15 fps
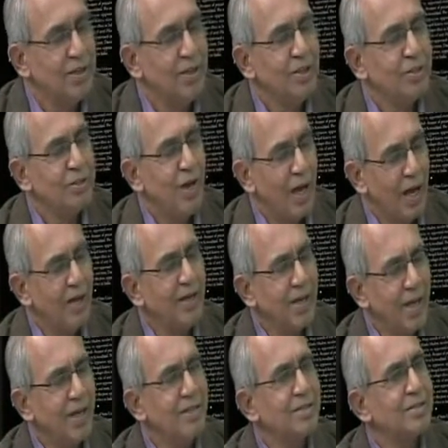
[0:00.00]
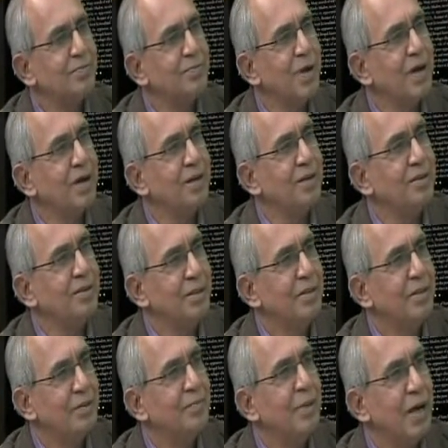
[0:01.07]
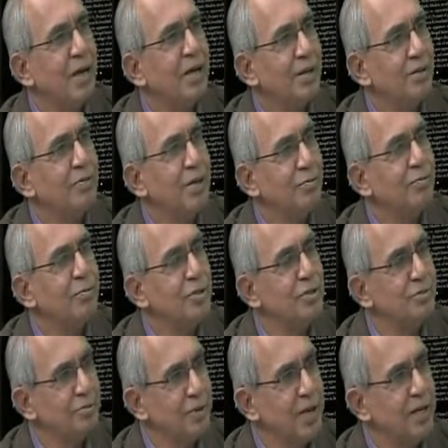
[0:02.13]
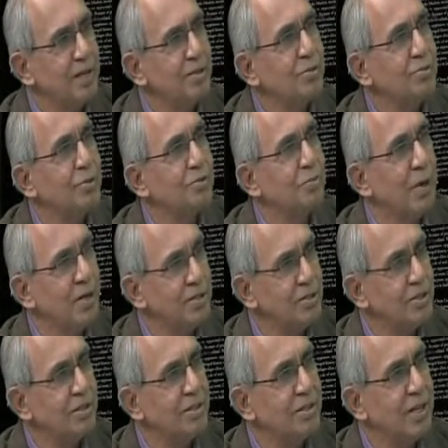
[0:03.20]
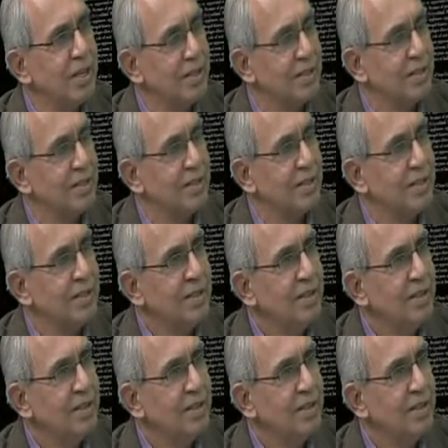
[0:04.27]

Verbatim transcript: So I asked my refugee friend who was marching in Calcutta,